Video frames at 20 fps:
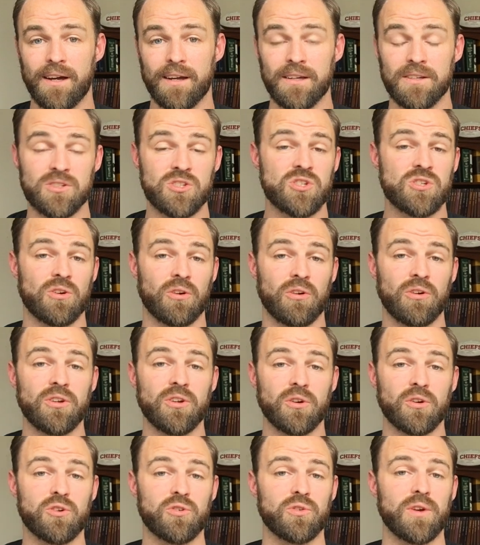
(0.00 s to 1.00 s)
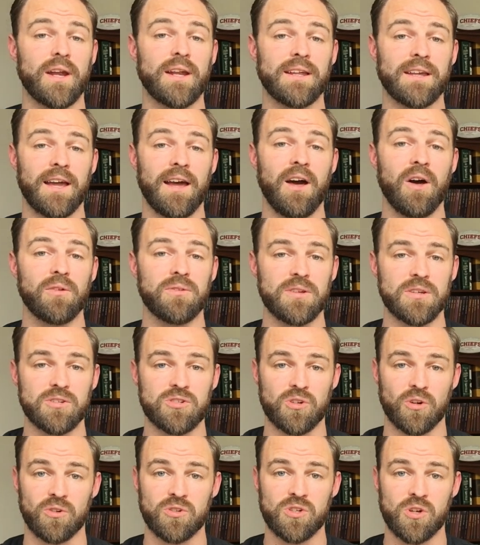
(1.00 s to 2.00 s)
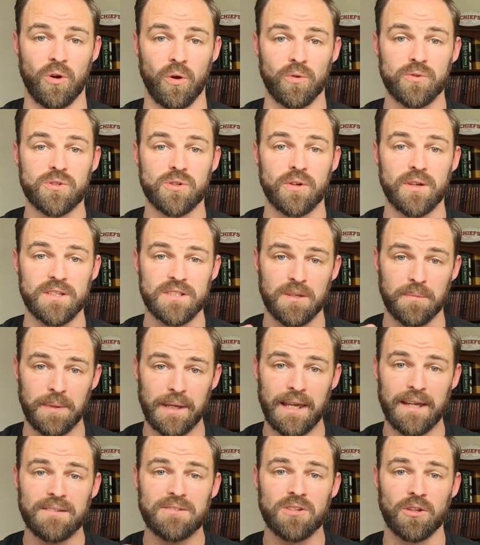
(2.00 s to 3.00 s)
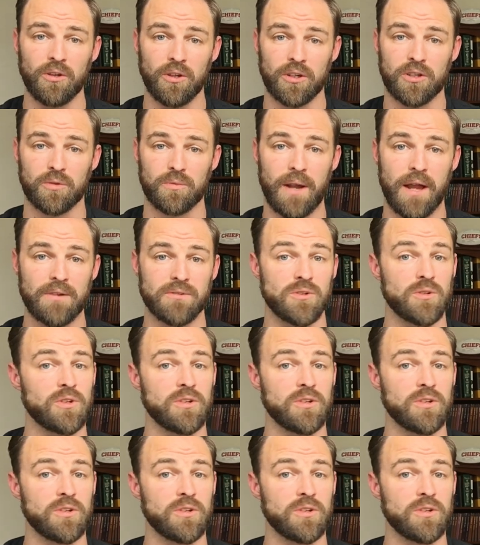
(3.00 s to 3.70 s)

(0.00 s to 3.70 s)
ensure you're creating a healthy church culture is to begin to look around you.